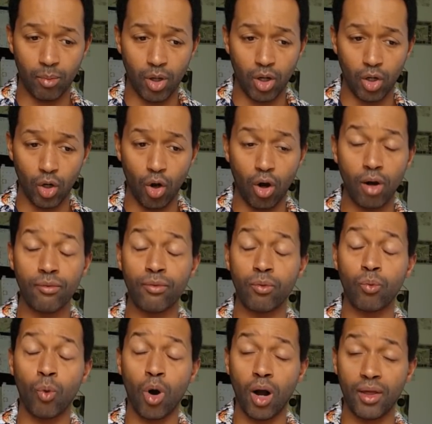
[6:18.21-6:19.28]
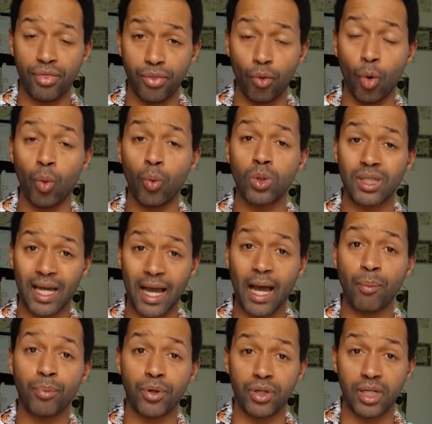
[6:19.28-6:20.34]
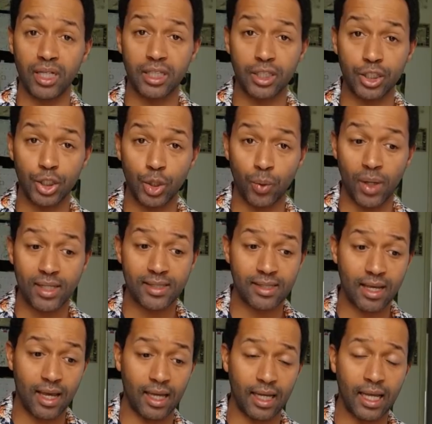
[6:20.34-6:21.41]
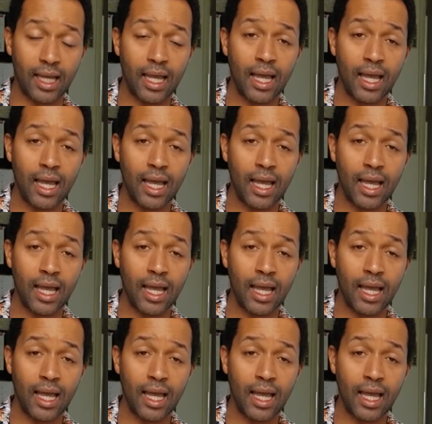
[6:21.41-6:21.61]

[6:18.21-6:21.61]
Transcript: lot of what I thought would happen in the USA.